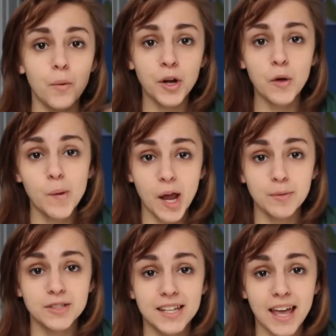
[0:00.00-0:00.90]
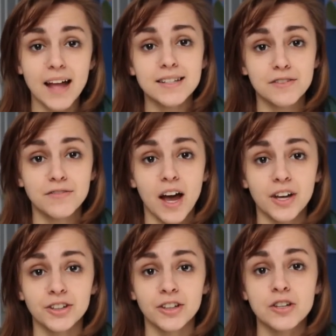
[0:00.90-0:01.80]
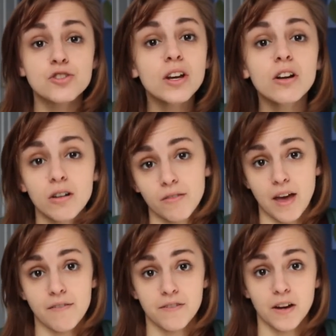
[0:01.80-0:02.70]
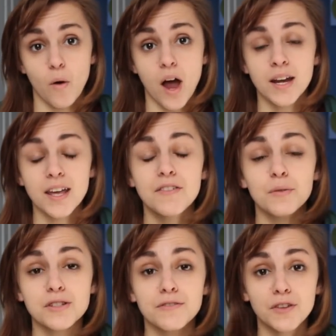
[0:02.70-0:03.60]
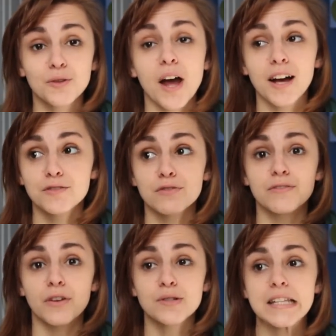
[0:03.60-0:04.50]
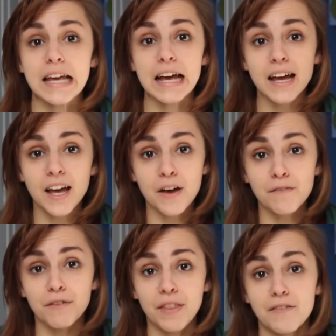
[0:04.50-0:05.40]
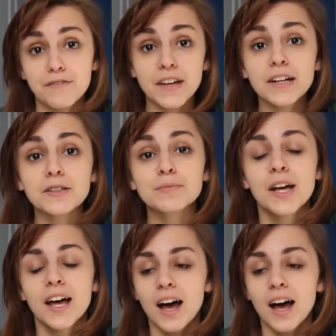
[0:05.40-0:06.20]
I wouldn't have been able to get to the final and drink all of that free wine if it wasn't for you guys for voting for that film.